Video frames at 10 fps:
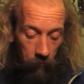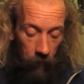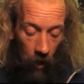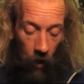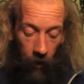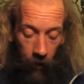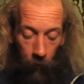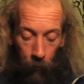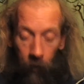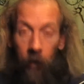
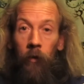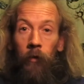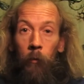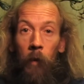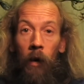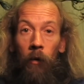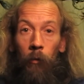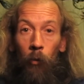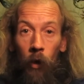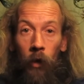Lying brings about
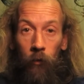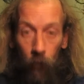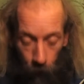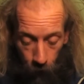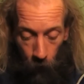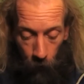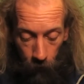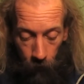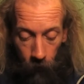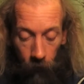worse
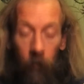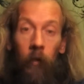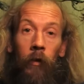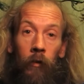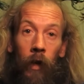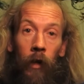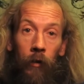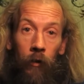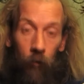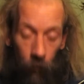results than
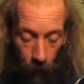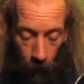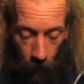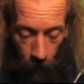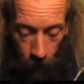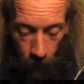telling the truth.